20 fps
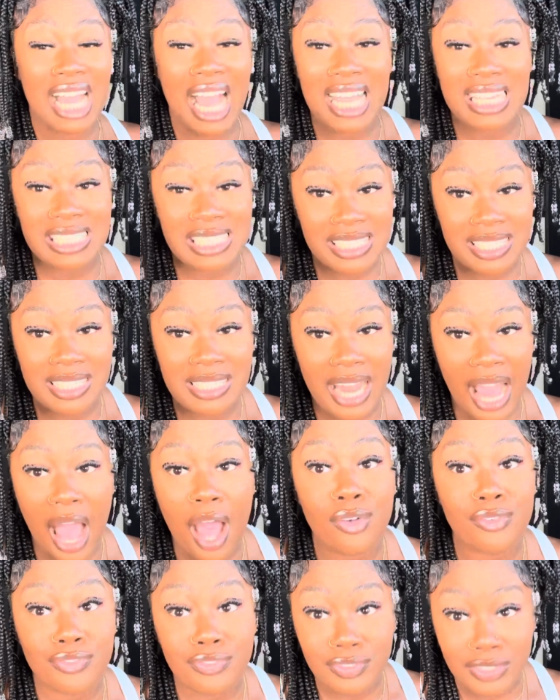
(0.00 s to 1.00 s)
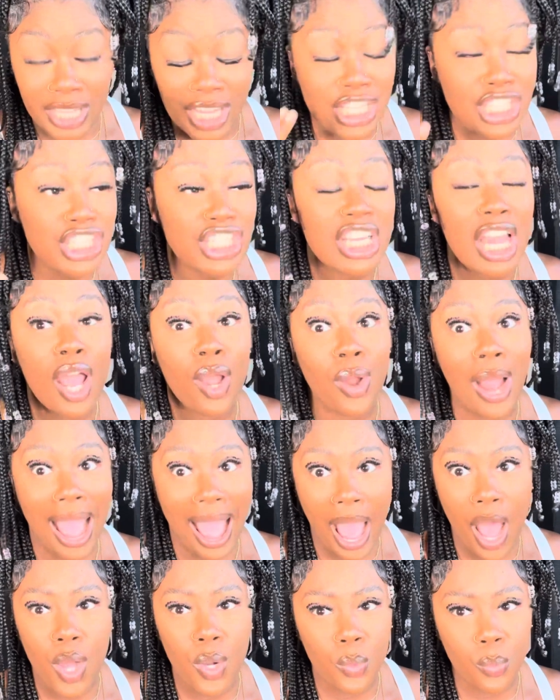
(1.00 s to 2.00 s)
I seen how flushed
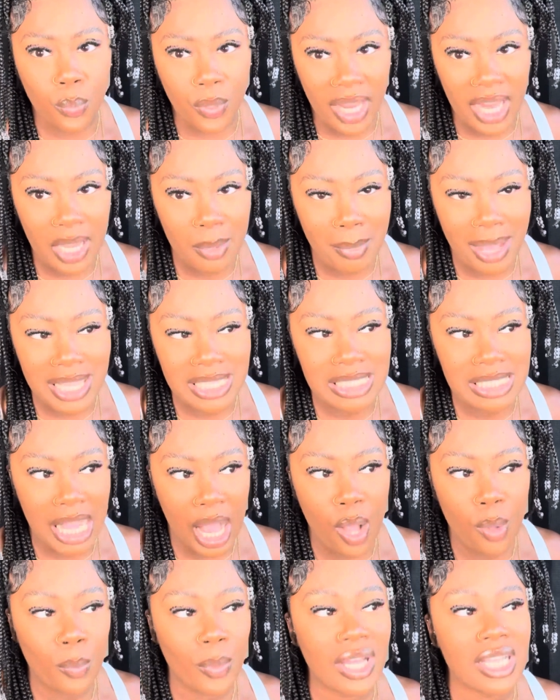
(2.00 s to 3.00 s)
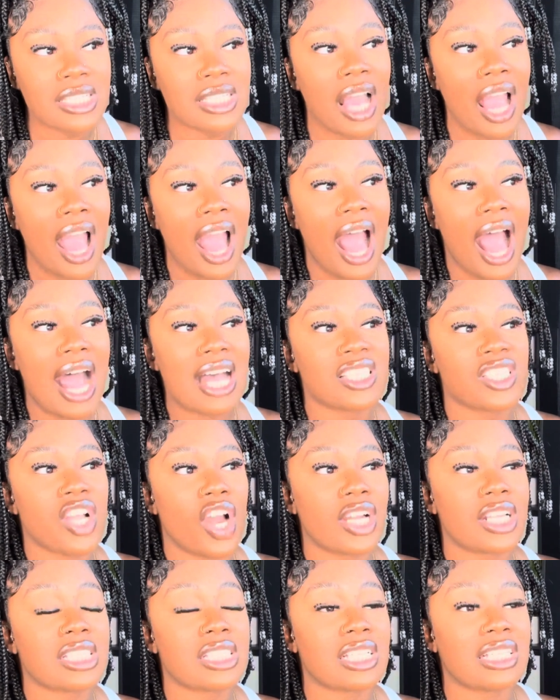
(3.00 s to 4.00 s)
out red my scalp was, I
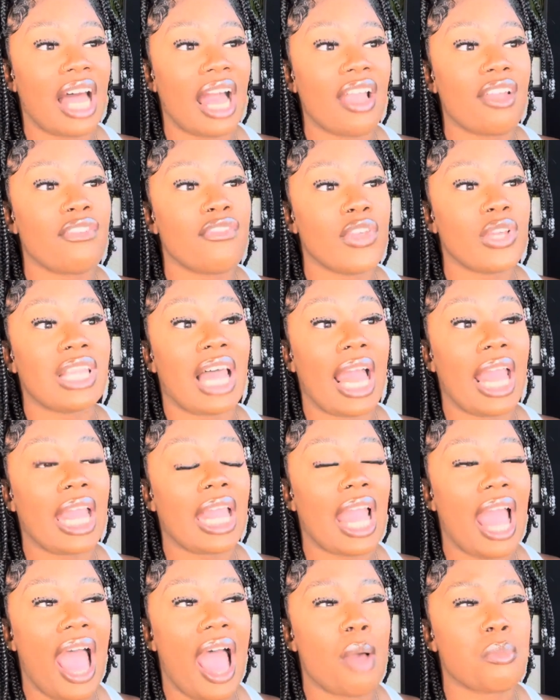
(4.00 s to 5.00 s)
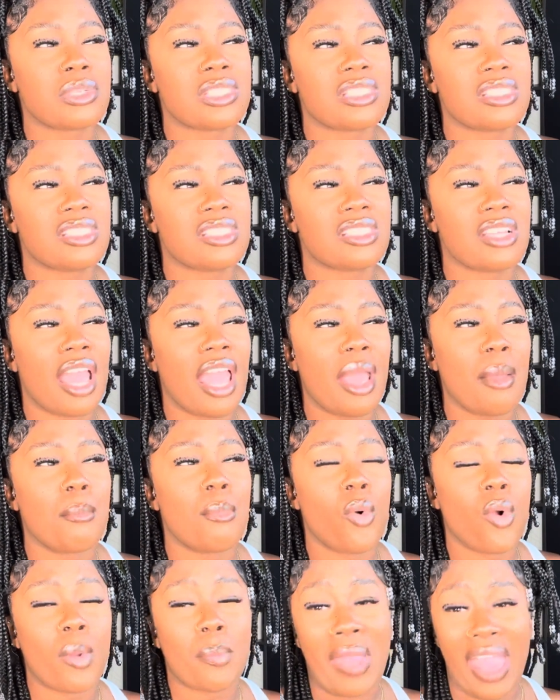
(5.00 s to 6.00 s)
started to like feel like I was in
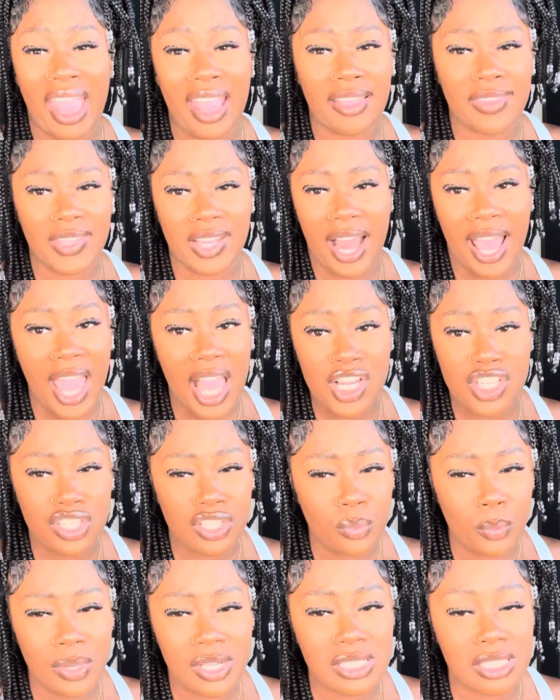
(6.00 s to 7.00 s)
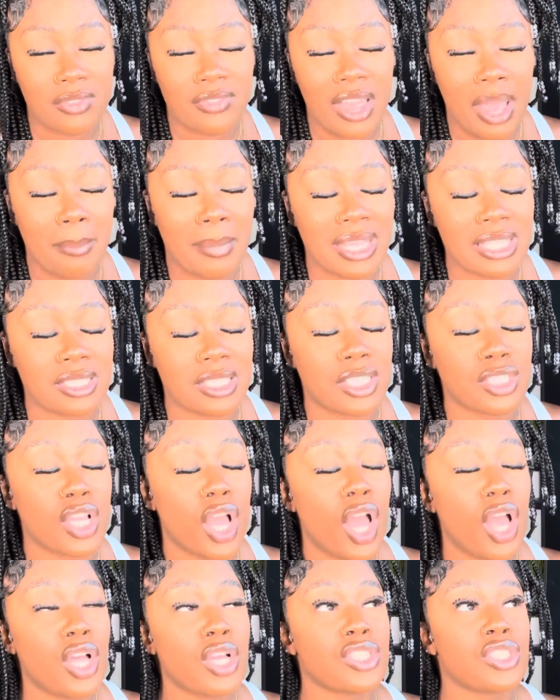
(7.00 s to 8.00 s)
more pain than I actually was, if that makes sense.
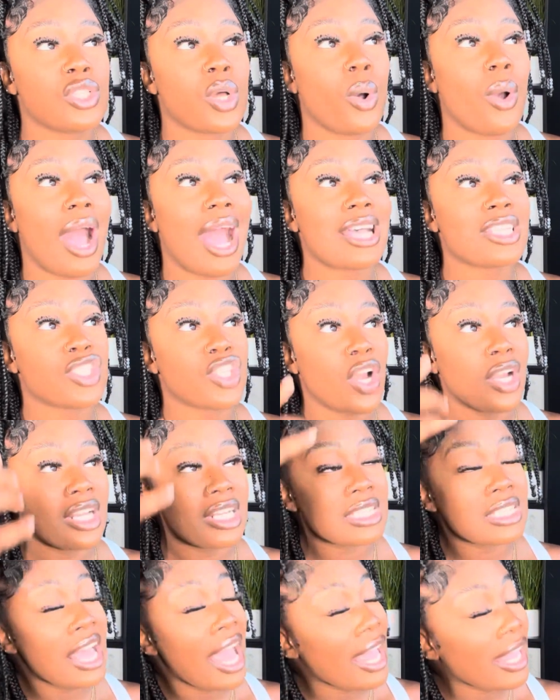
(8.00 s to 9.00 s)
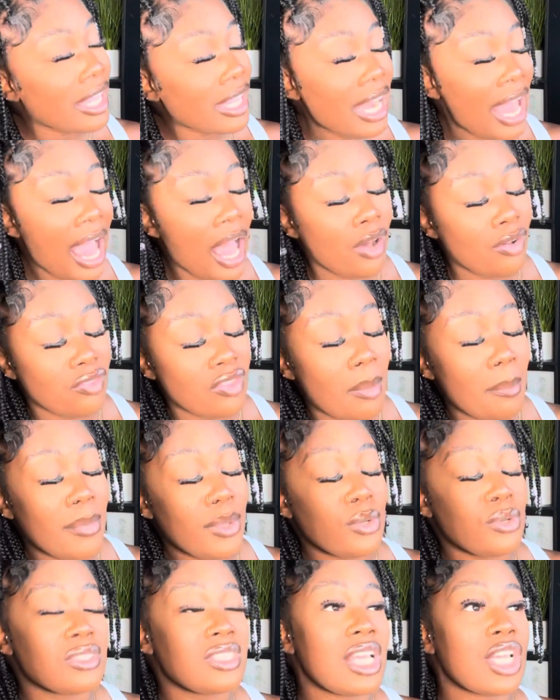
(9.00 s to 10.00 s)
So I started taking out the
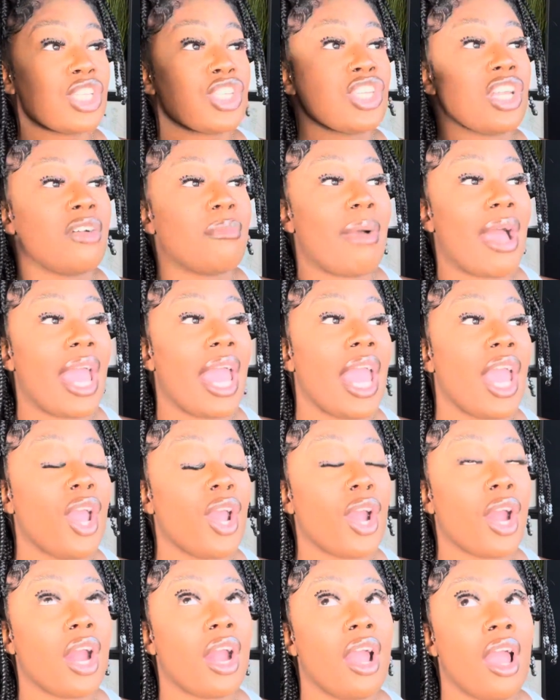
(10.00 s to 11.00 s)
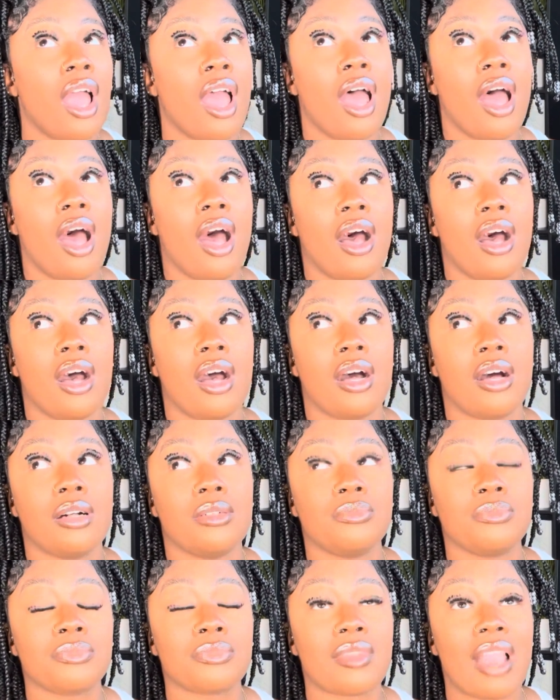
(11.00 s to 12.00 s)
middle section of my hair.
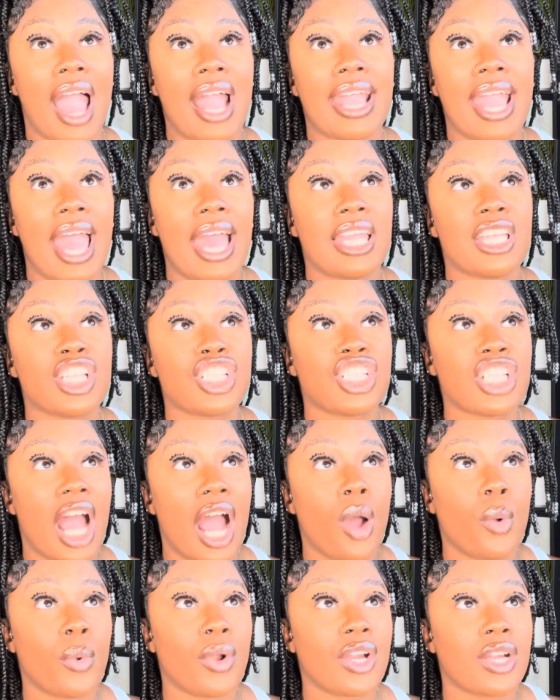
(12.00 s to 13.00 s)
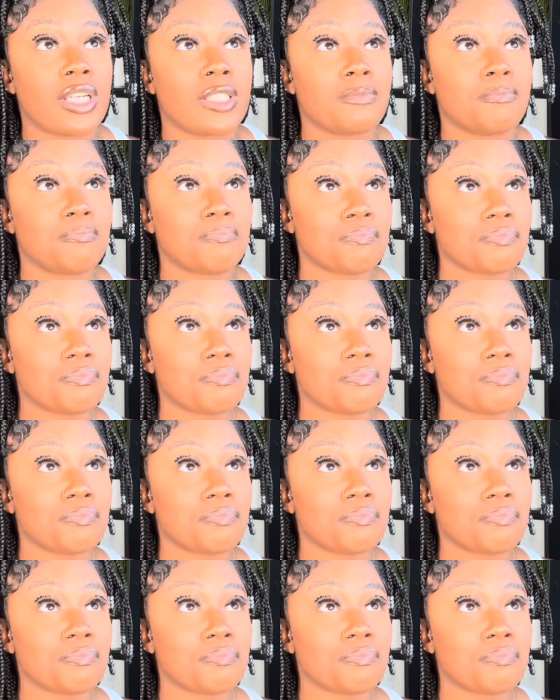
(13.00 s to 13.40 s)
I got in the shower.